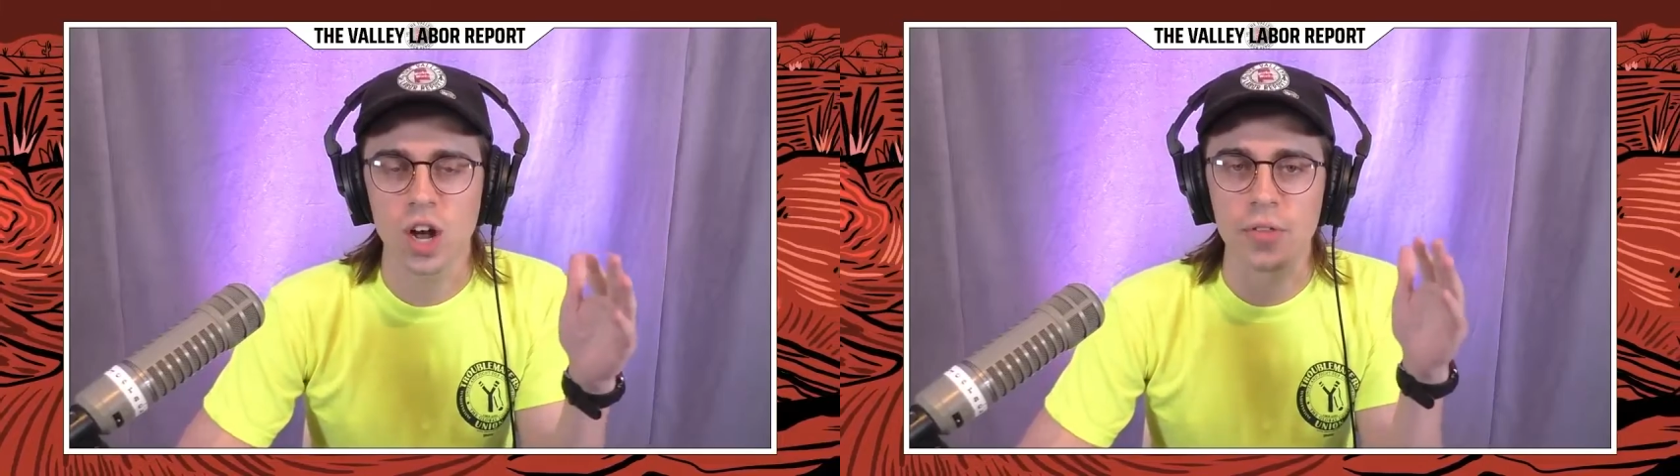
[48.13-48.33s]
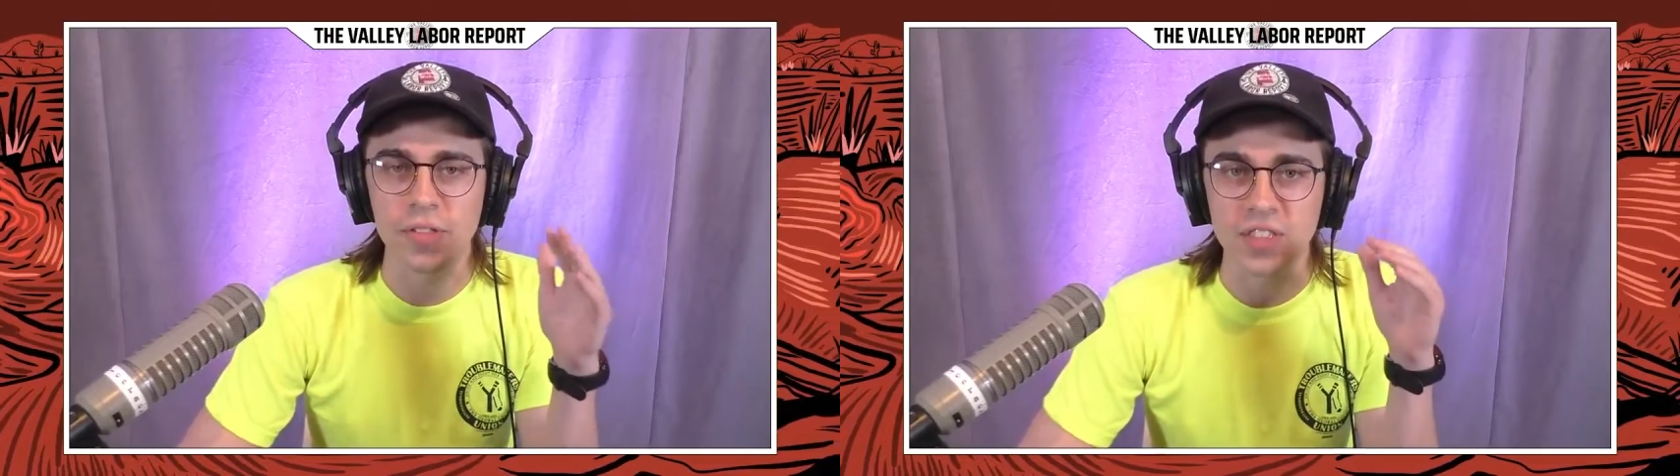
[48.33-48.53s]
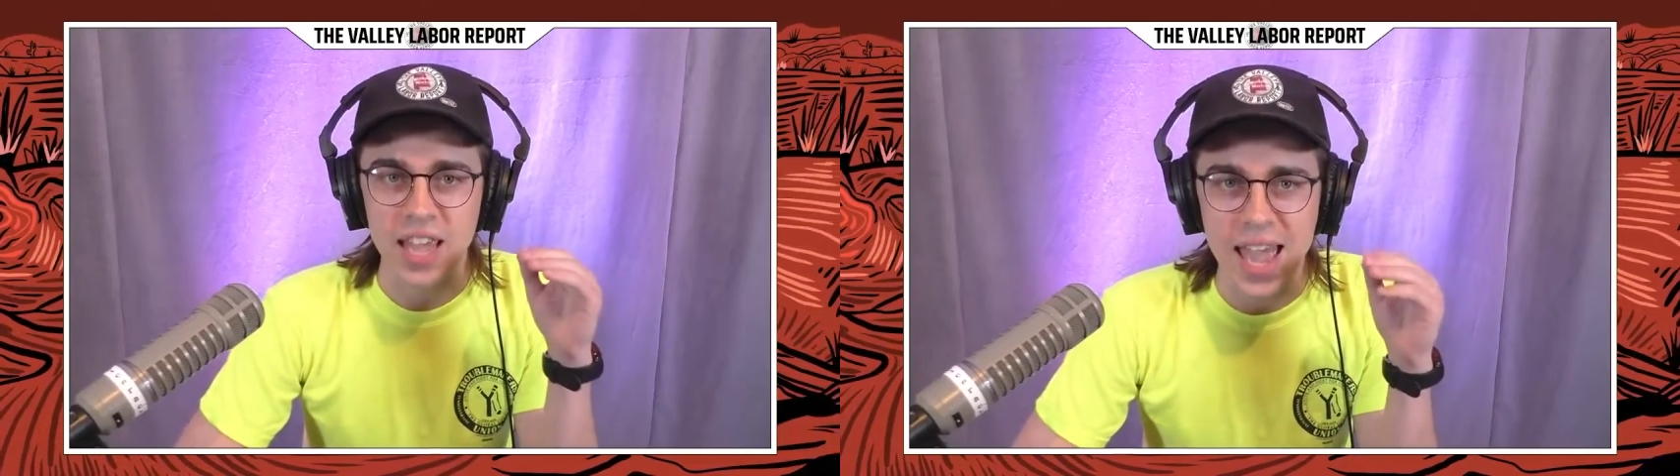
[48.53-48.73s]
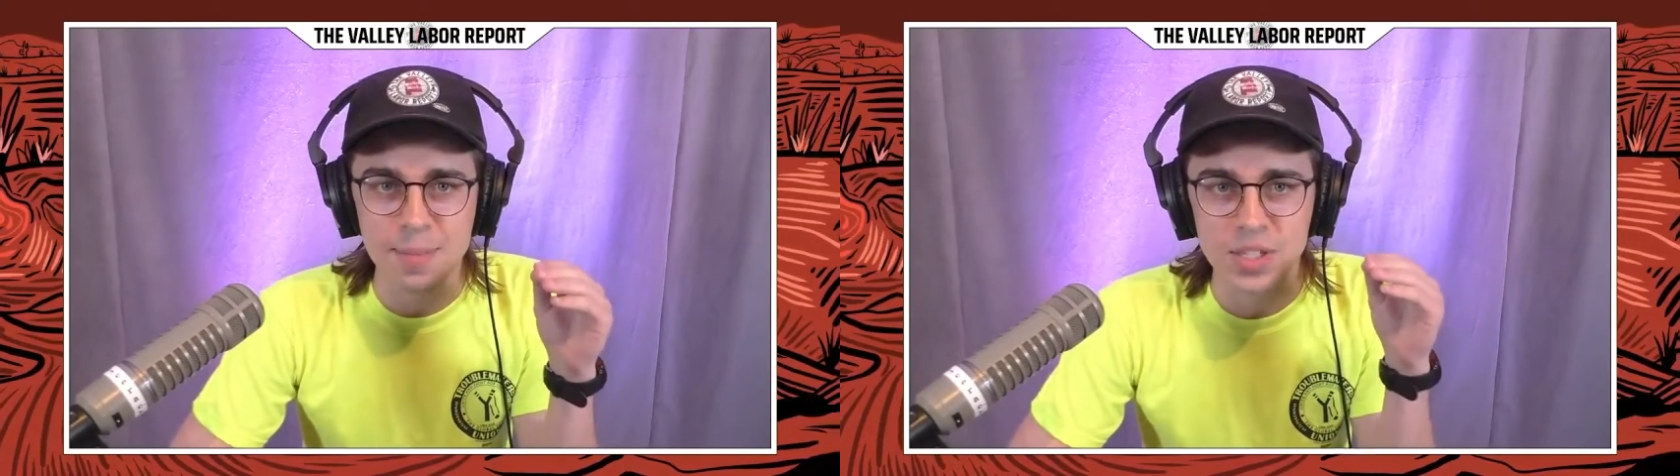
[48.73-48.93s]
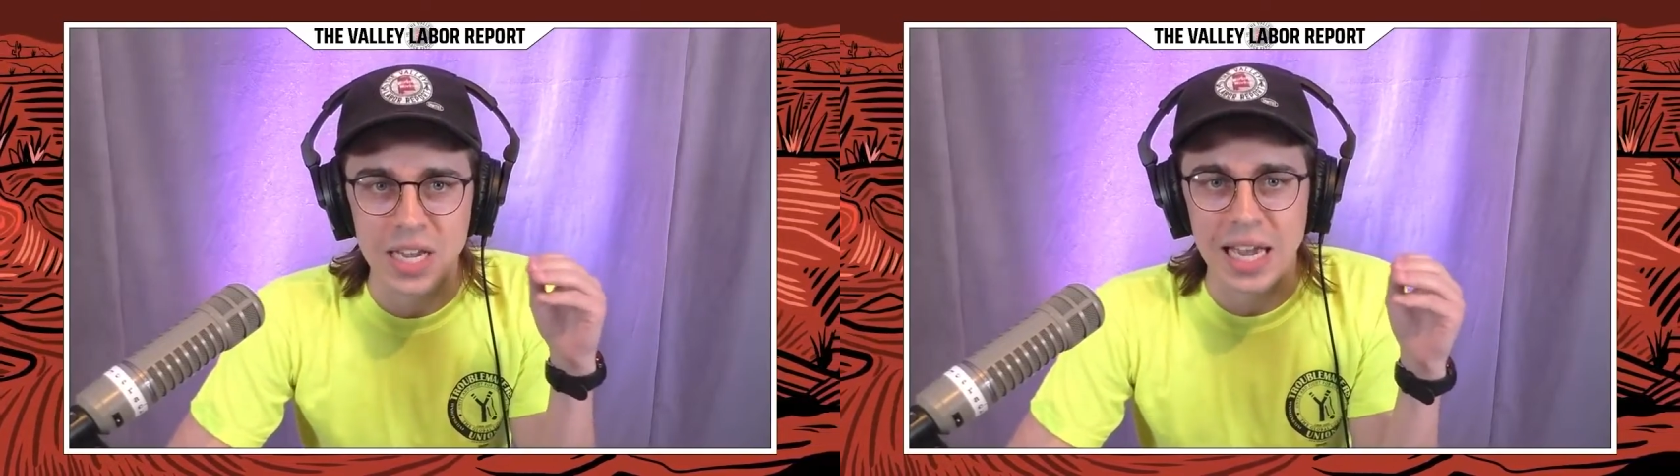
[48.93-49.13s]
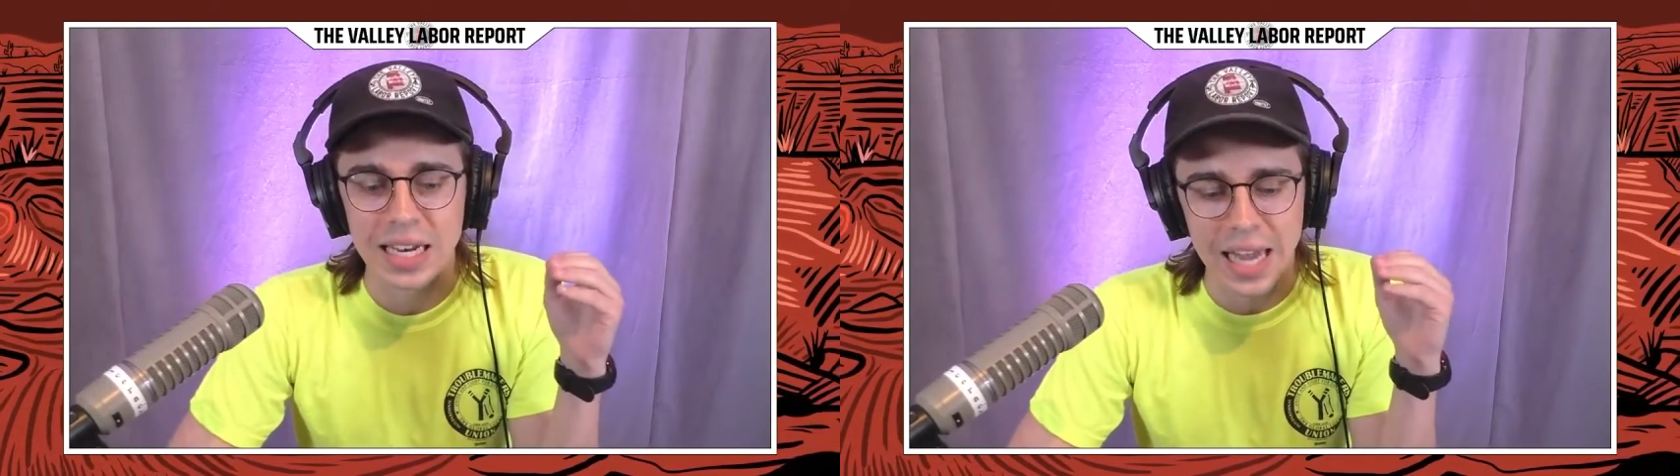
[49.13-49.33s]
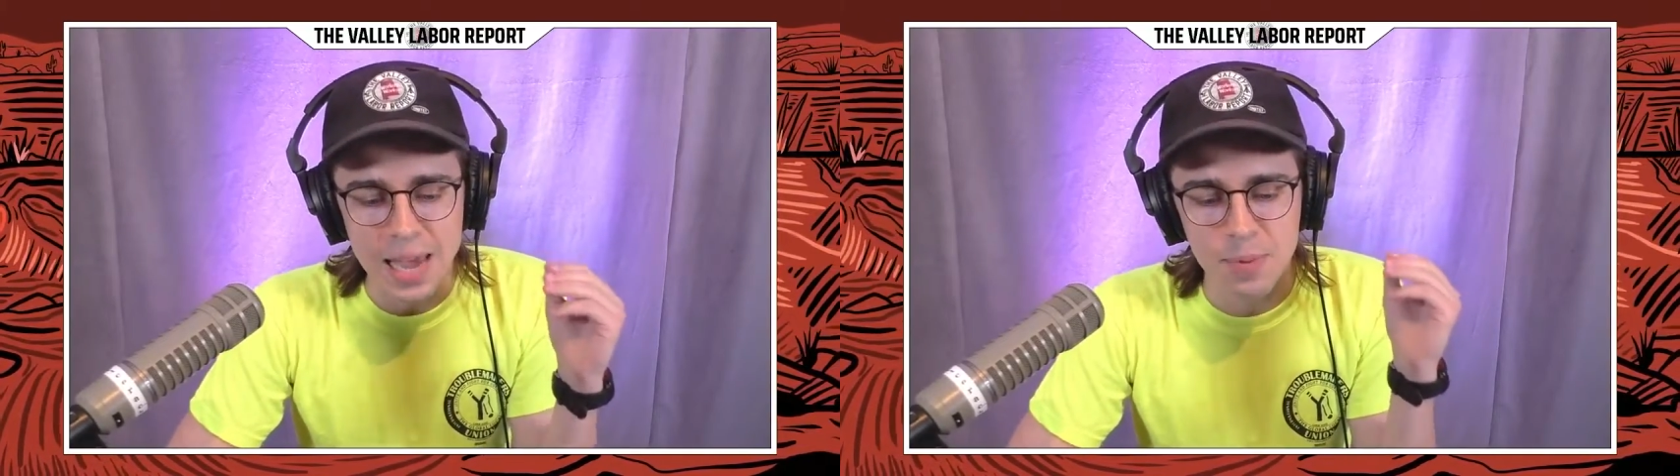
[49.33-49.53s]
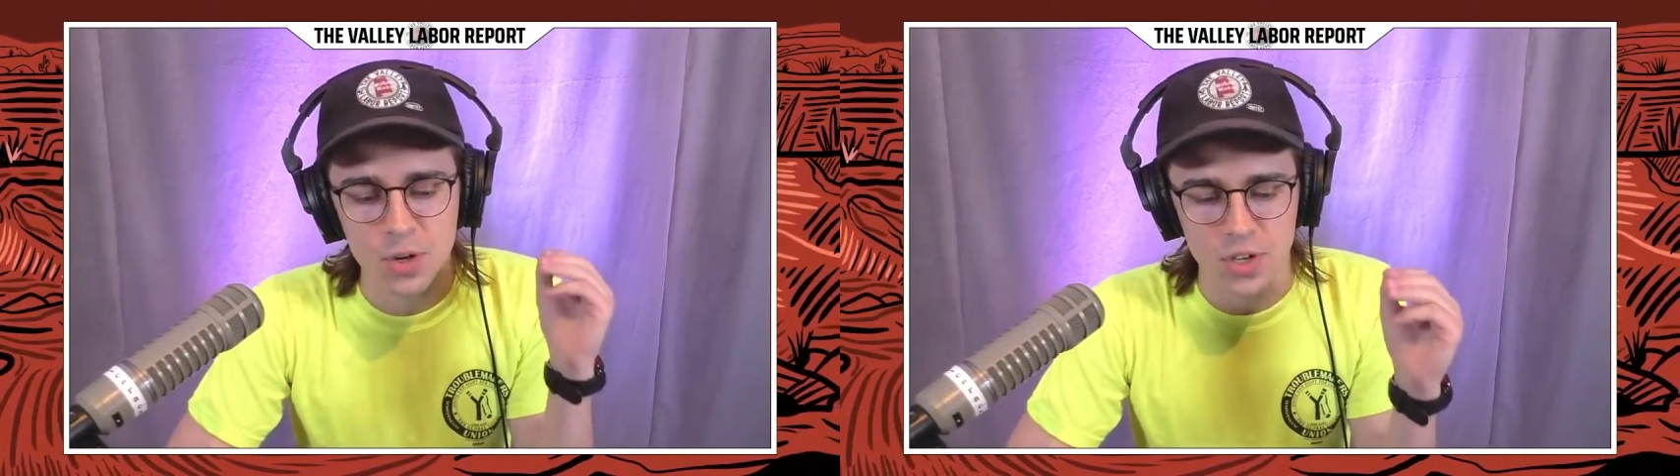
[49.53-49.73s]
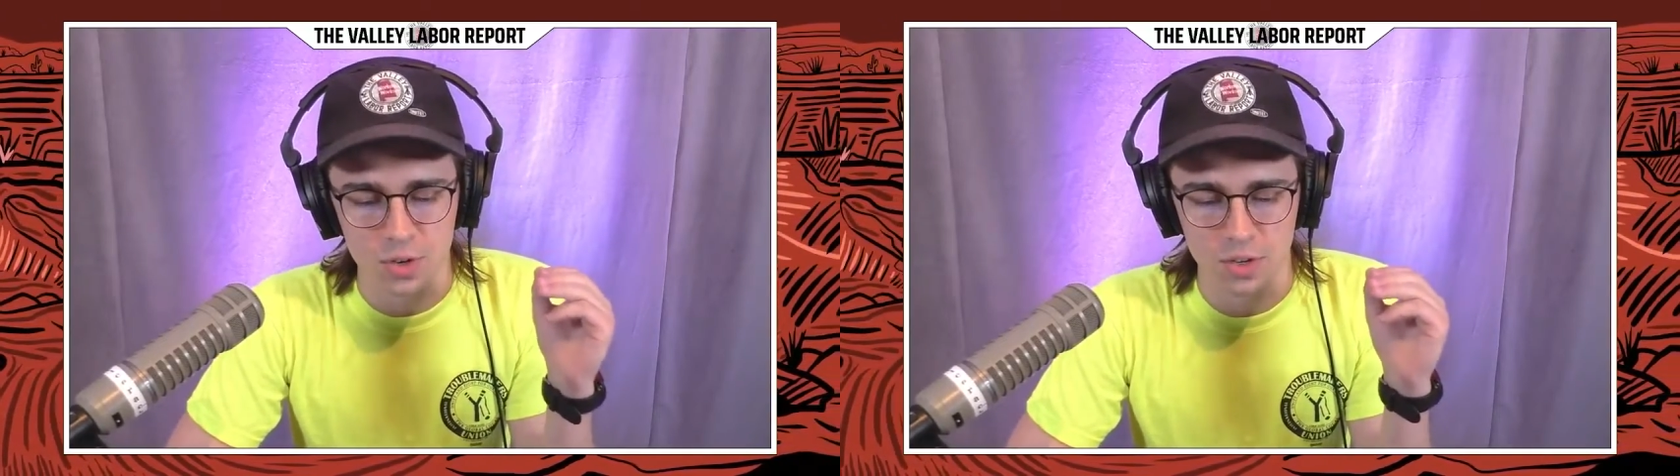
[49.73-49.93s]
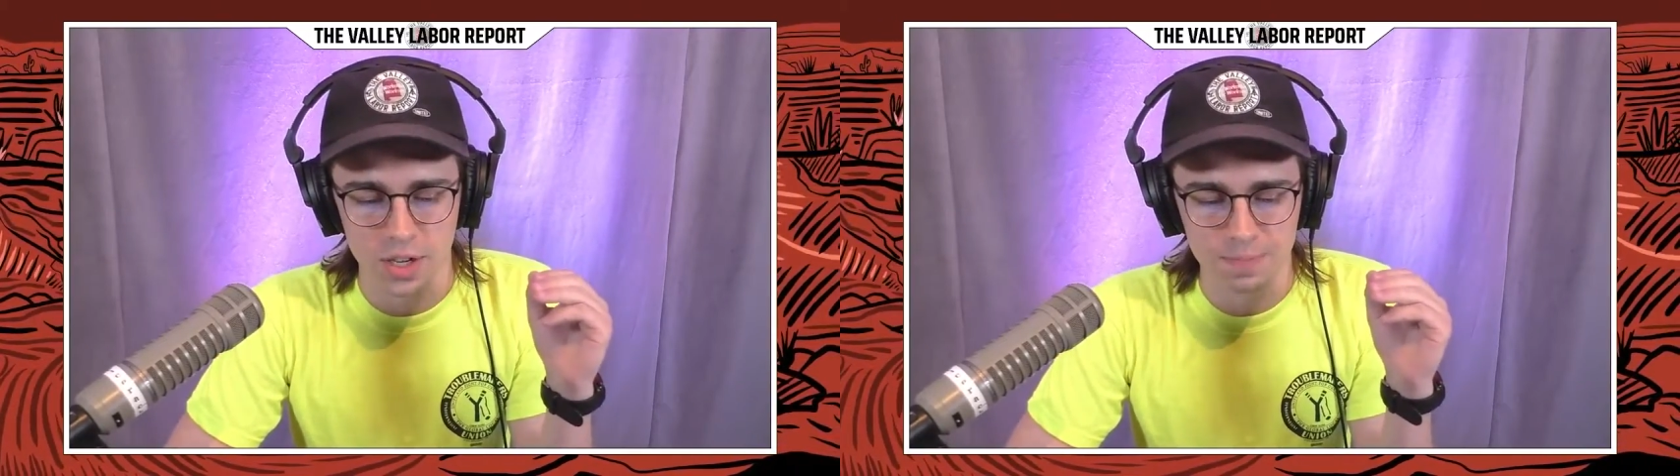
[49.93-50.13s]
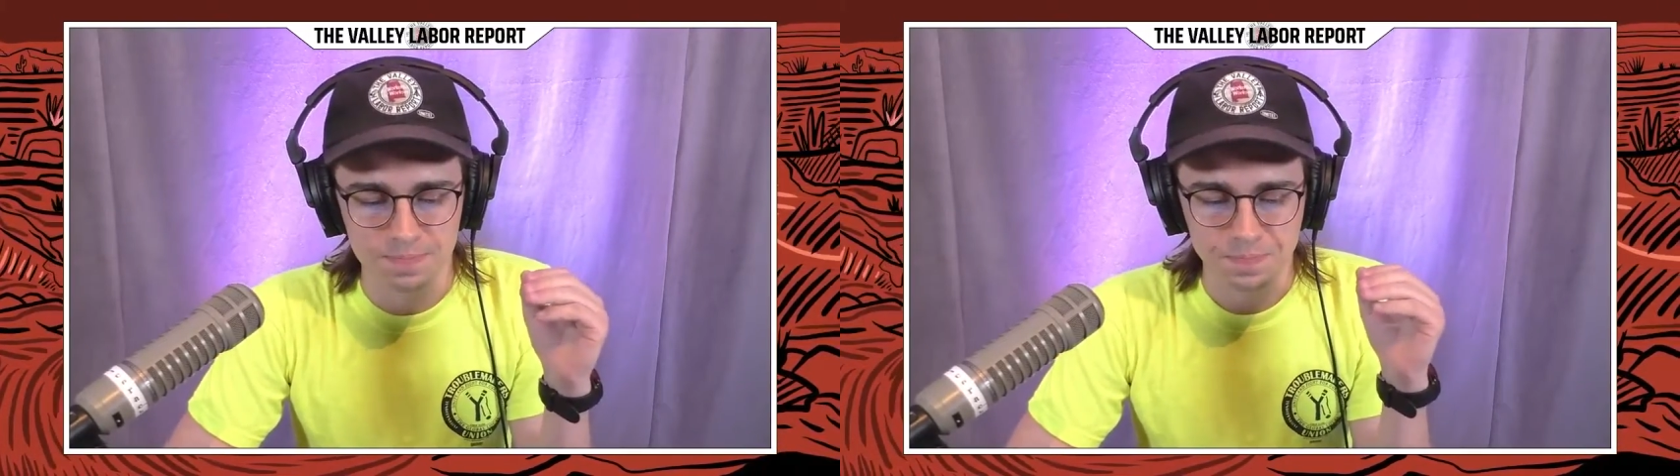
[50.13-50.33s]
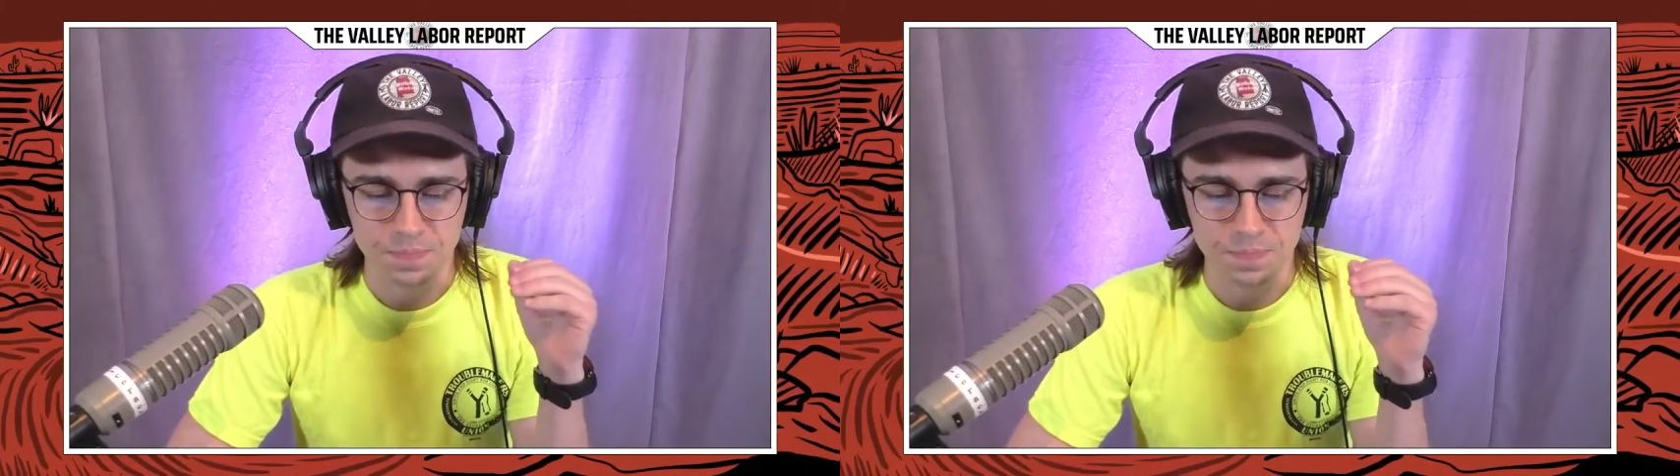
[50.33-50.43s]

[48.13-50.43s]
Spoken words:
y'all that the Amazon Labor Union,